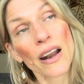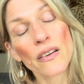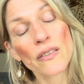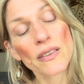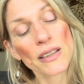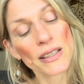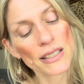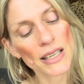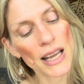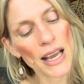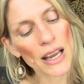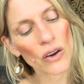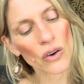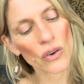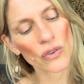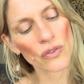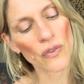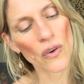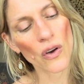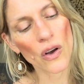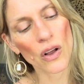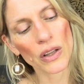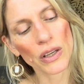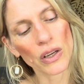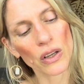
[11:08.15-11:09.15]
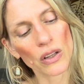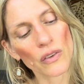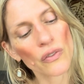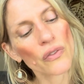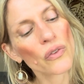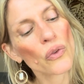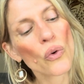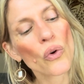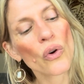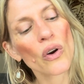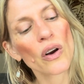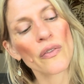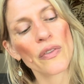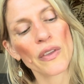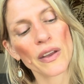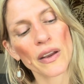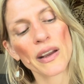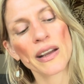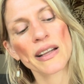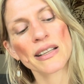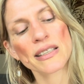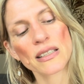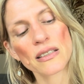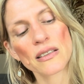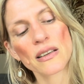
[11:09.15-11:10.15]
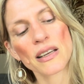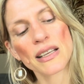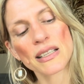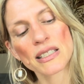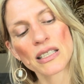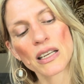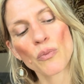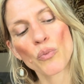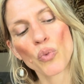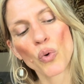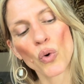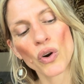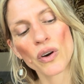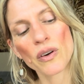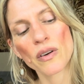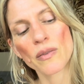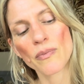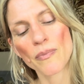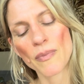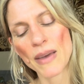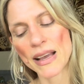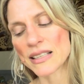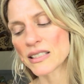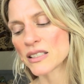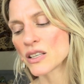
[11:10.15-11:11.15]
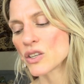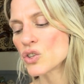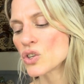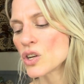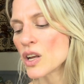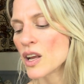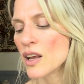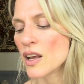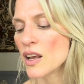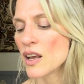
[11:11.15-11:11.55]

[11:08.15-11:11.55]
of the deck or falling on the floor, it's an important message.